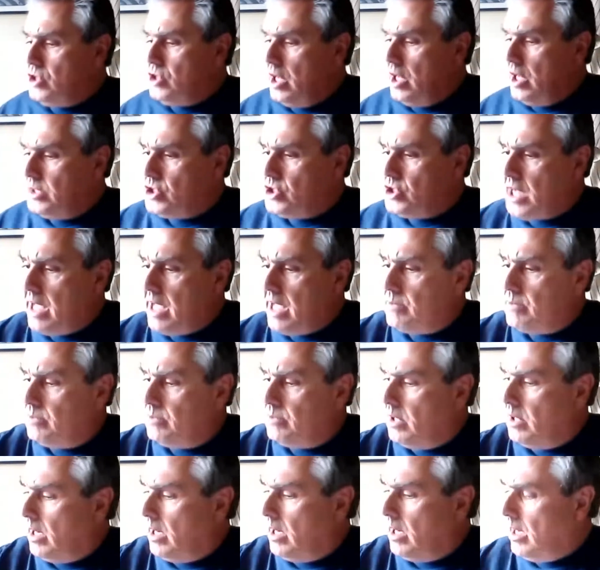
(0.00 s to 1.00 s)
John
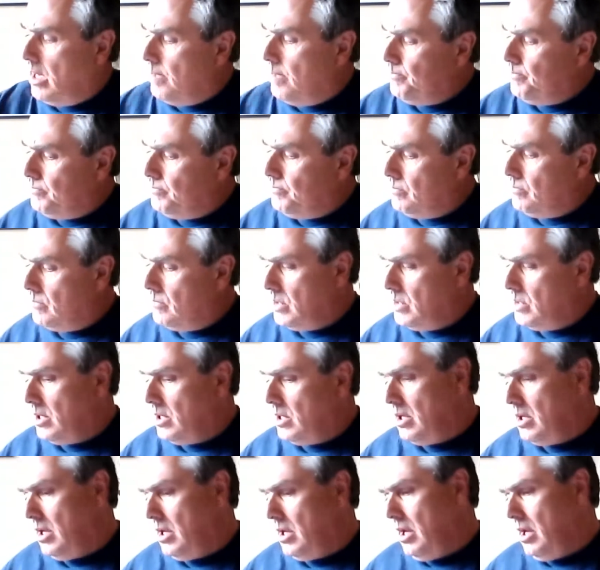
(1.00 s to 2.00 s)

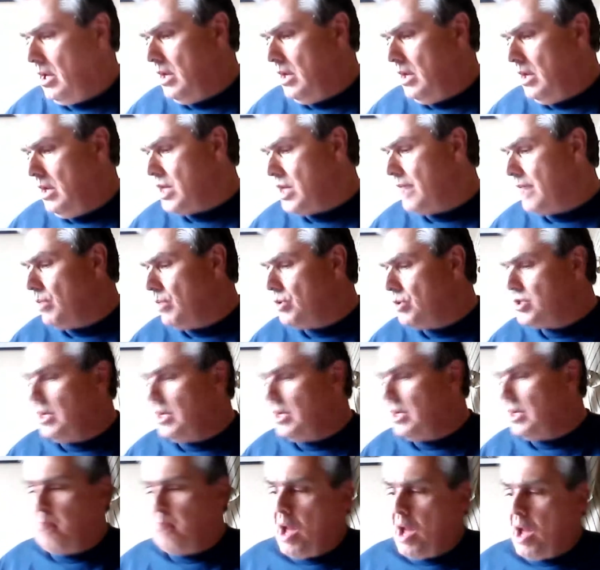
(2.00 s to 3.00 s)

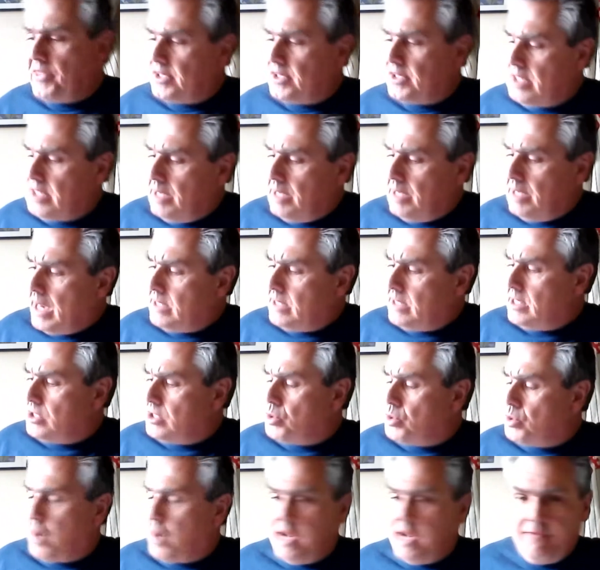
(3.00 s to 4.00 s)
Rosing bought the team in
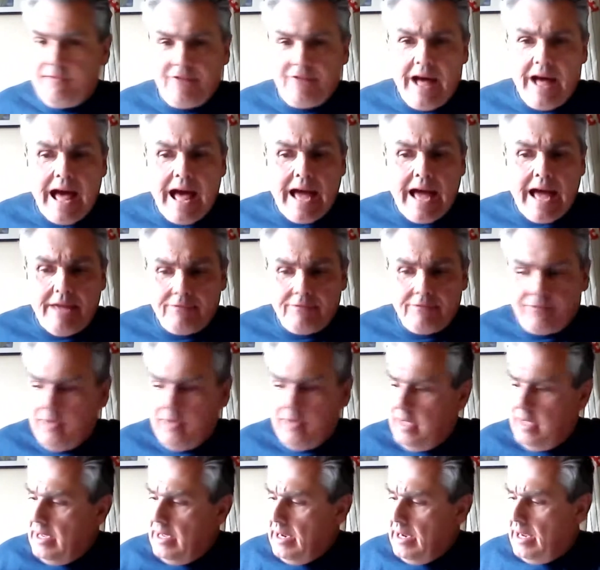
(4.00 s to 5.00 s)
1925.
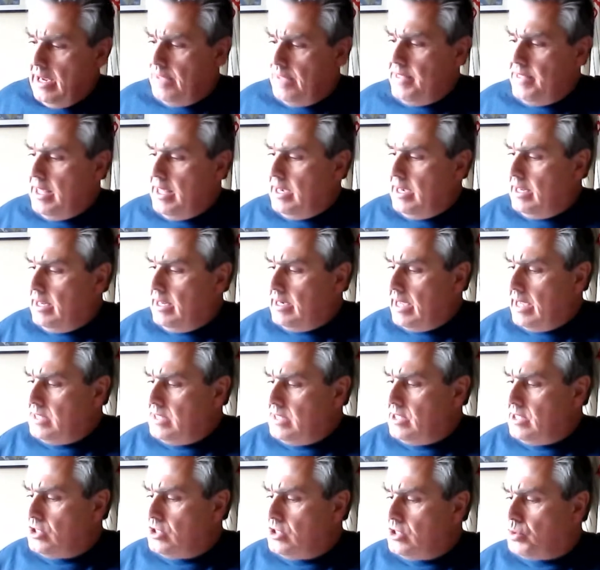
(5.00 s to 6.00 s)
And then in
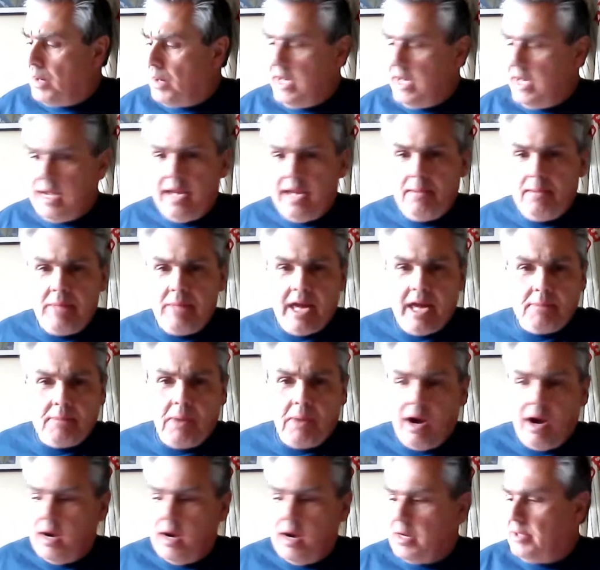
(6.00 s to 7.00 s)
1929 at Mack
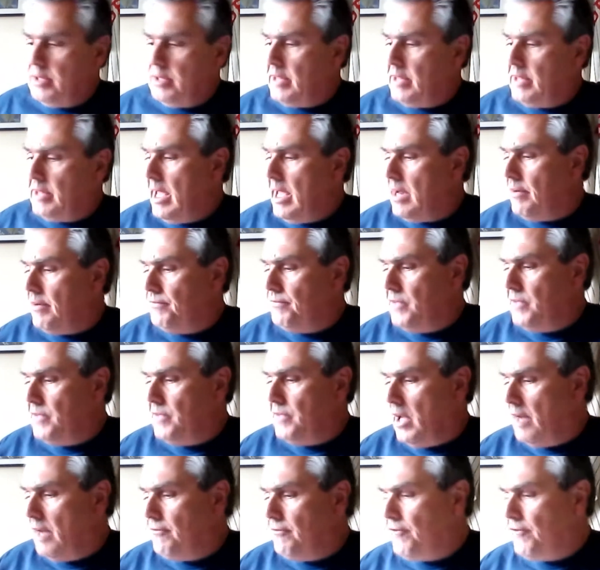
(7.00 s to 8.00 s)
Park, they had a
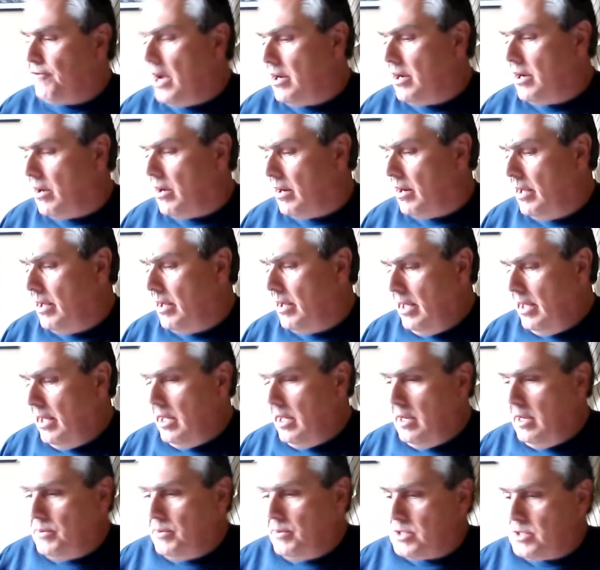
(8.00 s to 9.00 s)
fire. And
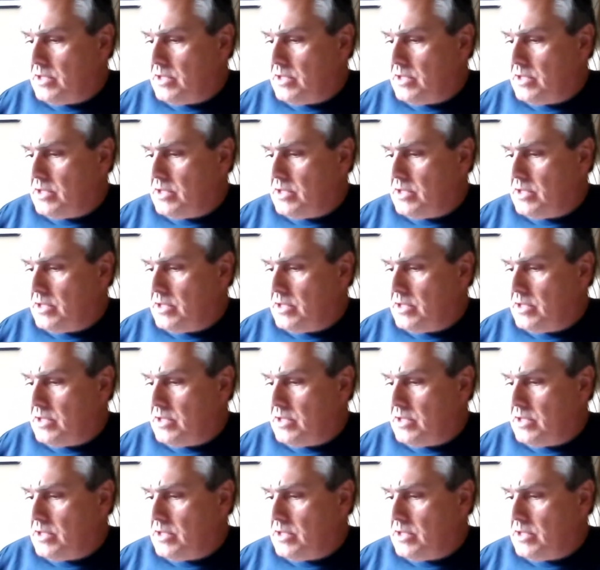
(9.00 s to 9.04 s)
it was